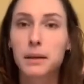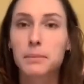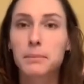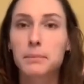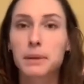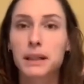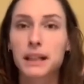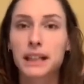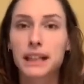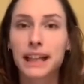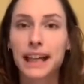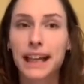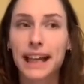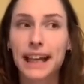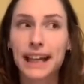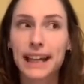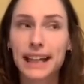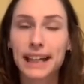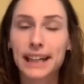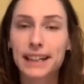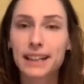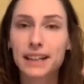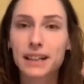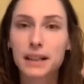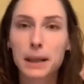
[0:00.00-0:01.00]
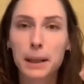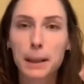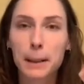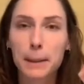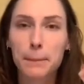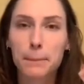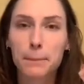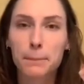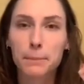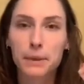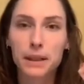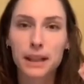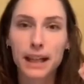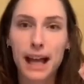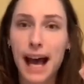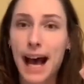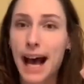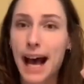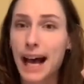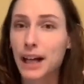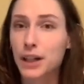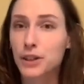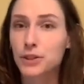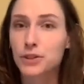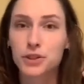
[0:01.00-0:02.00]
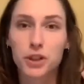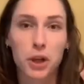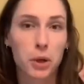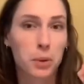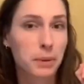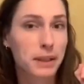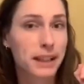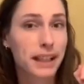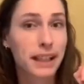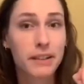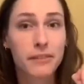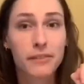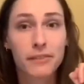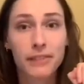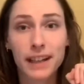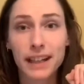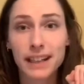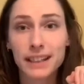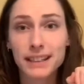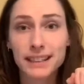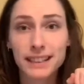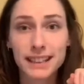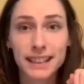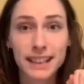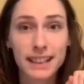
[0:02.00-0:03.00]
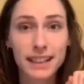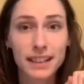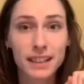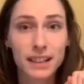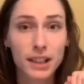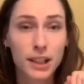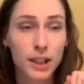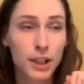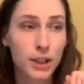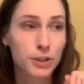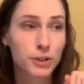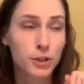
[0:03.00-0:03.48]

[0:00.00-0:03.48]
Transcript: Plain black. Don't get fancy.